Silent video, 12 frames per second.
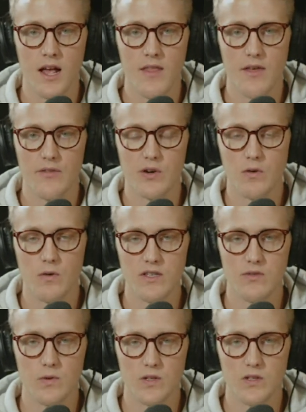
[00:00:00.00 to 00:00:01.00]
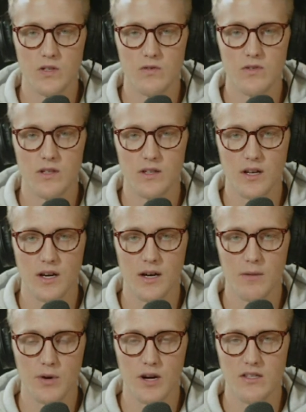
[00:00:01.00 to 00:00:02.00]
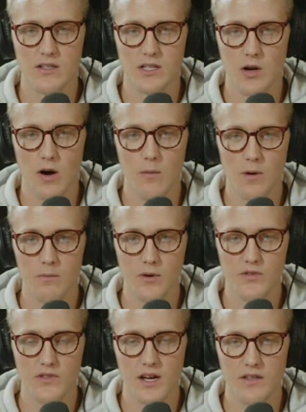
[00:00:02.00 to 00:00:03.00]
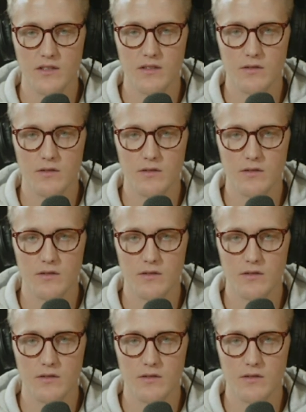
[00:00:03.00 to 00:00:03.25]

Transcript: that they're going to induce uh, prices to go up on both sides?